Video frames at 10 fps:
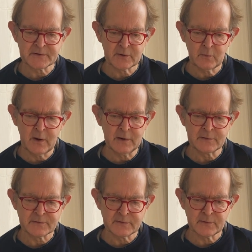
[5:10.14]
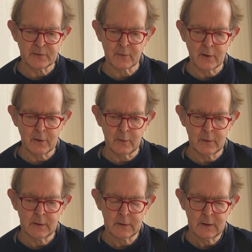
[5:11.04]
the words do
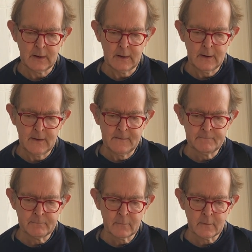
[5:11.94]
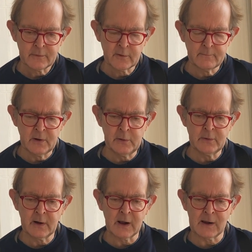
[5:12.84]
grow. The
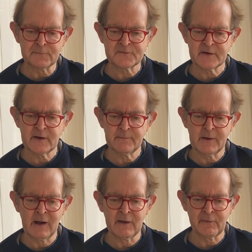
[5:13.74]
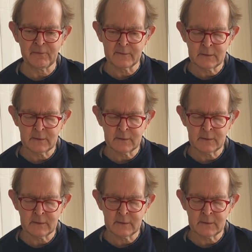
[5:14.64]
moon laughs in the bath,